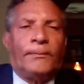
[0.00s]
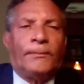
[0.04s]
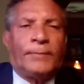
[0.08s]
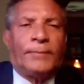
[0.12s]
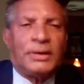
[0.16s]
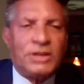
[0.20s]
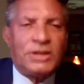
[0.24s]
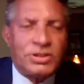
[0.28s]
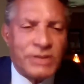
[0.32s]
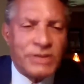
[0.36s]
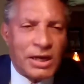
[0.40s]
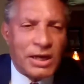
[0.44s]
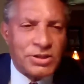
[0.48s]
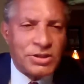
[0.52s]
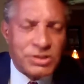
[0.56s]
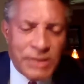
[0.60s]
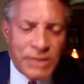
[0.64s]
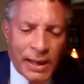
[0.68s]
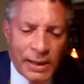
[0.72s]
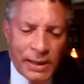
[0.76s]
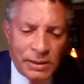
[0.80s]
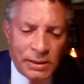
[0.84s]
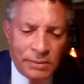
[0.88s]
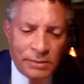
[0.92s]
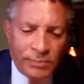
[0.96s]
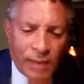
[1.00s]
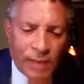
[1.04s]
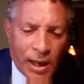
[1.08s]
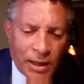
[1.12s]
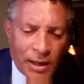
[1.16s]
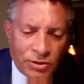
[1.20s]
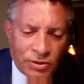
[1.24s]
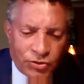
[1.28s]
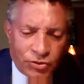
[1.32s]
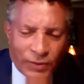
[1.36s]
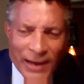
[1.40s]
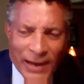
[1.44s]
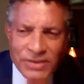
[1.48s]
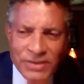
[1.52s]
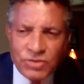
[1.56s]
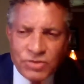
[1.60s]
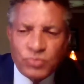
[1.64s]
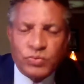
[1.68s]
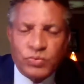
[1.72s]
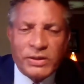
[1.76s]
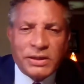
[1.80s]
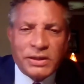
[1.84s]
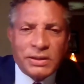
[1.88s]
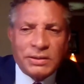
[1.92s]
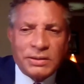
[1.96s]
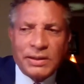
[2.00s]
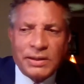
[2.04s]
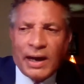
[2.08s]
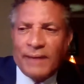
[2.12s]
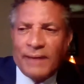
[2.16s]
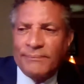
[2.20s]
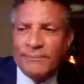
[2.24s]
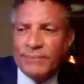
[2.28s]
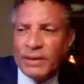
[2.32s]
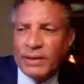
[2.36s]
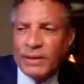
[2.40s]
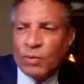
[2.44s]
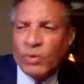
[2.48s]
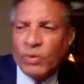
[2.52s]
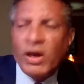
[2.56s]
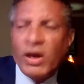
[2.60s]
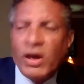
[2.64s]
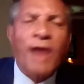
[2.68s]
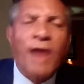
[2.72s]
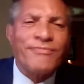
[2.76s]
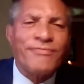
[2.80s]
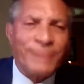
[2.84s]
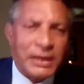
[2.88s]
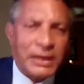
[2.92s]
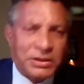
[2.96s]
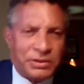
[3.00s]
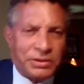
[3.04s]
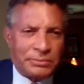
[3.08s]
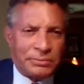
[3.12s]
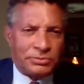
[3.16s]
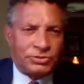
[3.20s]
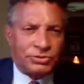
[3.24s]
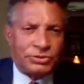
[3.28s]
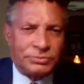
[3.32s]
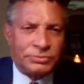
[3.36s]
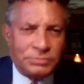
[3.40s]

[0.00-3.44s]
But as I said in my address, we are victims.